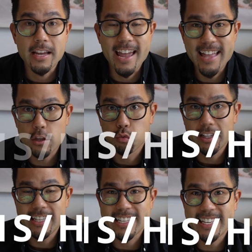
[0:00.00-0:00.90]
and that's
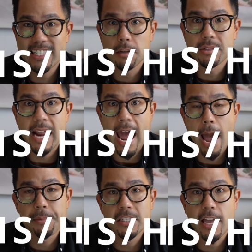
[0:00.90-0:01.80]
really the systems and
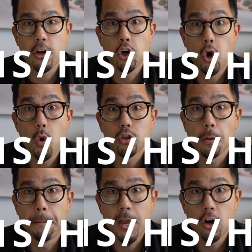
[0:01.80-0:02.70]
habits that you're going to
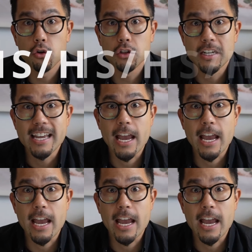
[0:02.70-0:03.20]
build